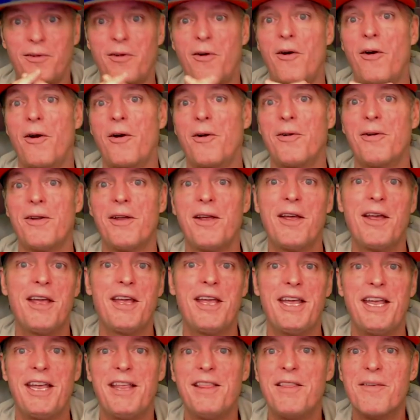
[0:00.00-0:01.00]
card
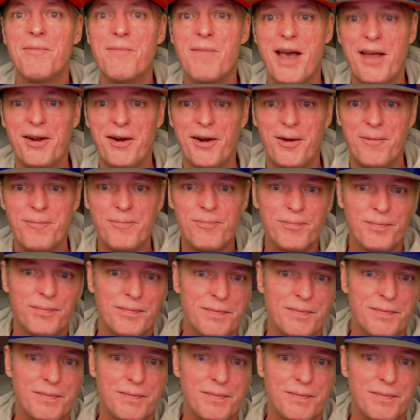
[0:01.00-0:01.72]
in the meta.